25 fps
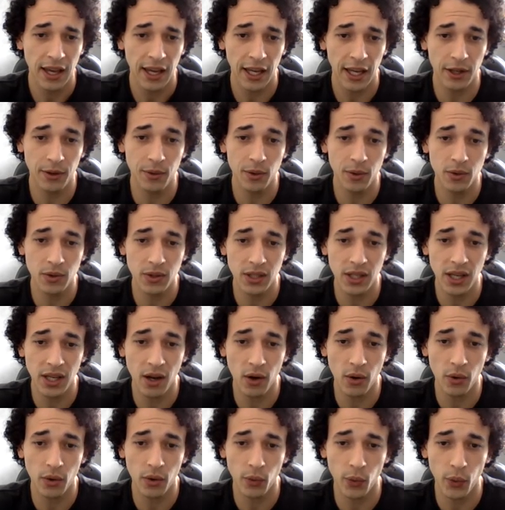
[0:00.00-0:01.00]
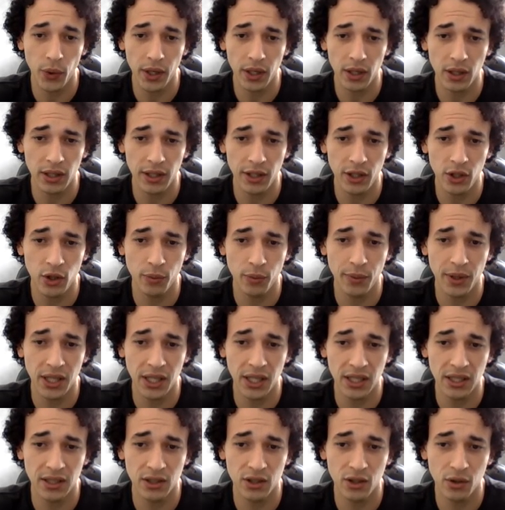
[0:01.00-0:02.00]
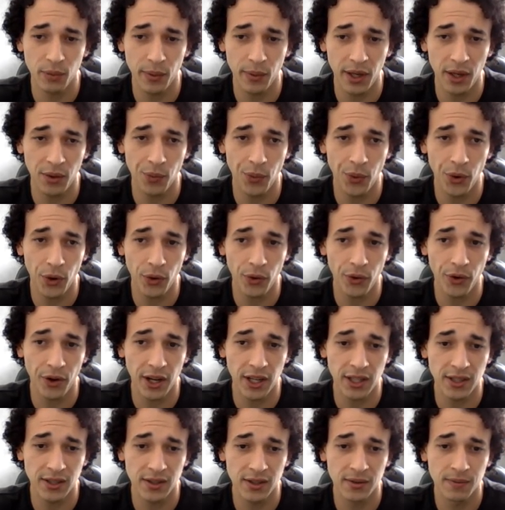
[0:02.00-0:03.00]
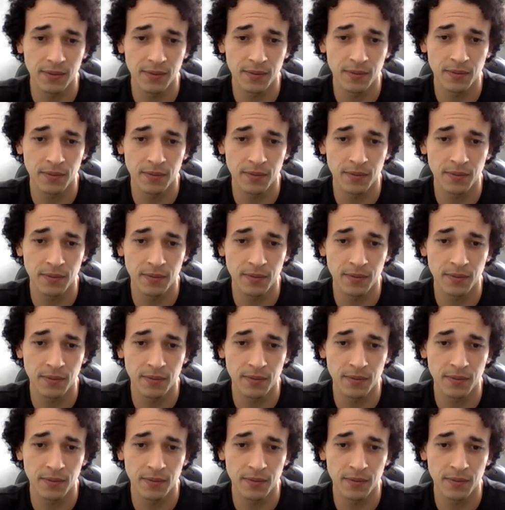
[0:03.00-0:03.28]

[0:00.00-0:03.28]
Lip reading: and you will see how quickly you begin to make progress.